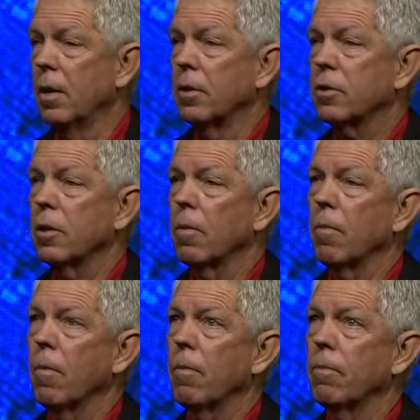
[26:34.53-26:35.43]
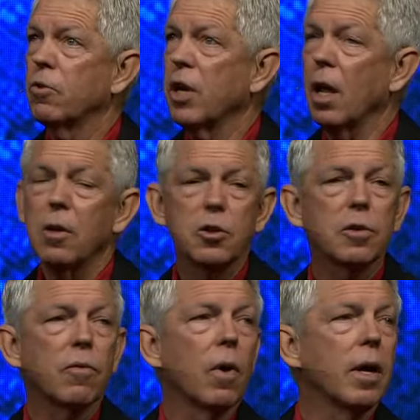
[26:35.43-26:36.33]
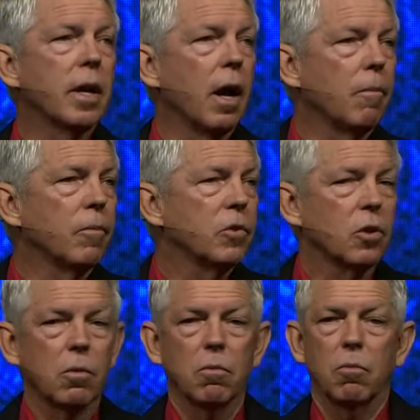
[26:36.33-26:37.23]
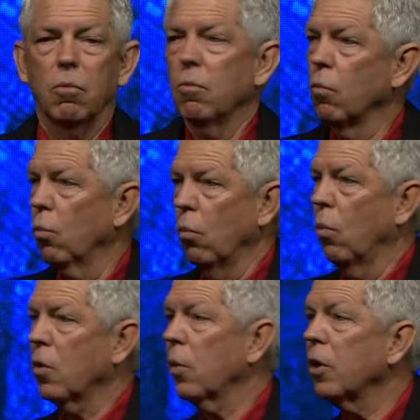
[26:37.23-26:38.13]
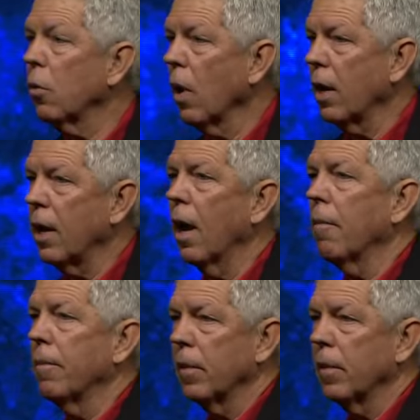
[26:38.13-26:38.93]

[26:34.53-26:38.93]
So, challenges for right now. So, what do we do right now?